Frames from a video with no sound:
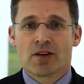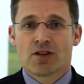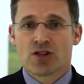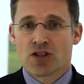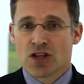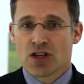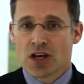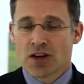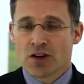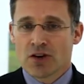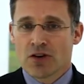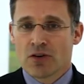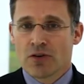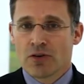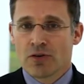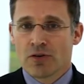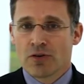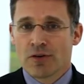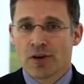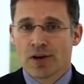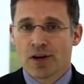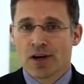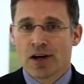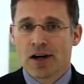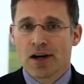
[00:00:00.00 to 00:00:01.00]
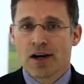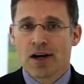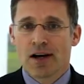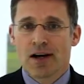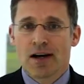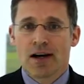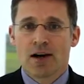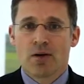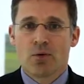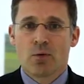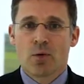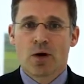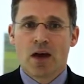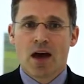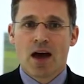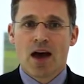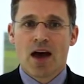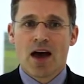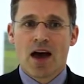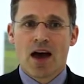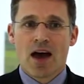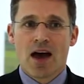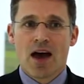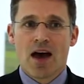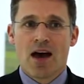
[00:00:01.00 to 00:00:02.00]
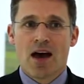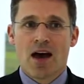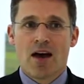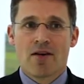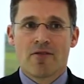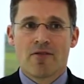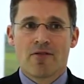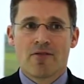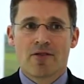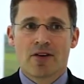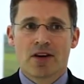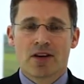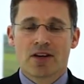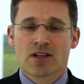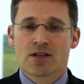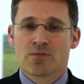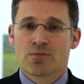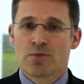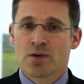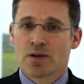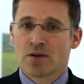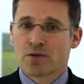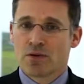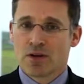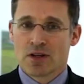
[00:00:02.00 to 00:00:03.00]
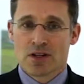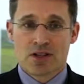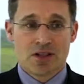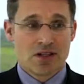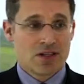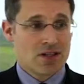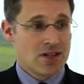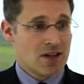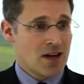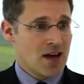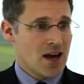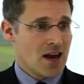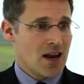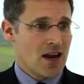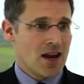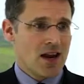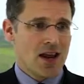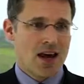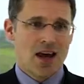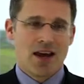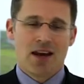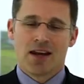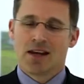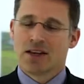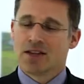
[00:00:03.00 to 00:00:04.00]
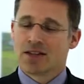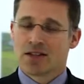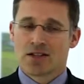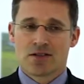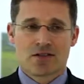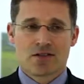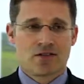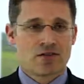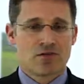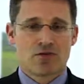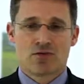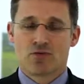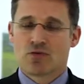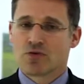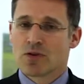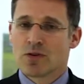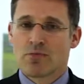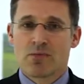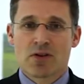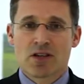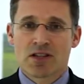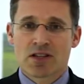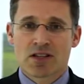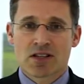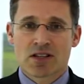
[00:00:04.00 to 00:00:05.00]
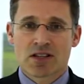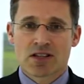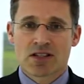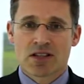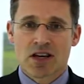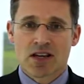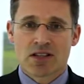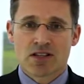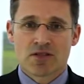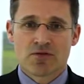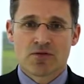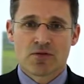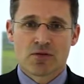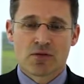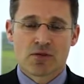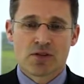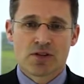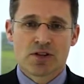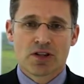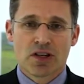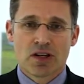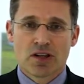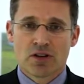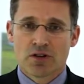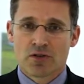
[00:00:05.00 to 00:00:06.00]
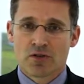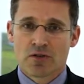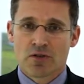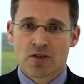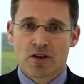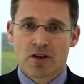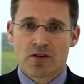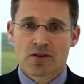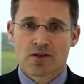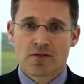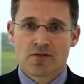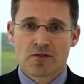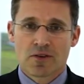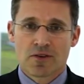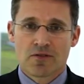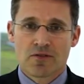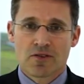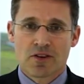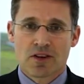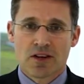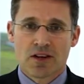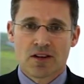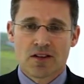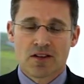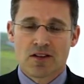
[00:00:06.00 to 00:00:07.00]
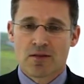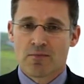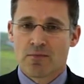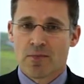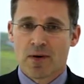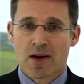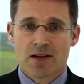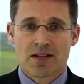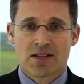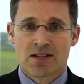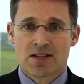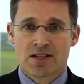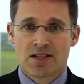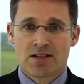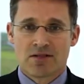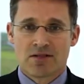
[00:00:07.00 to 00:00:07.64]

Jinko, we have experienced an extremely successful year 2015, the best,